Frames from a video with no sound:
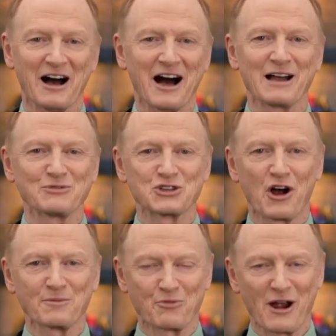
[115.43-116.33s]
I'm
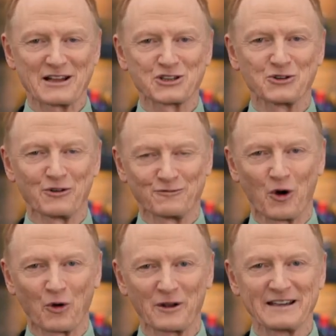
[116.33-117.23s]
John Bradshaw for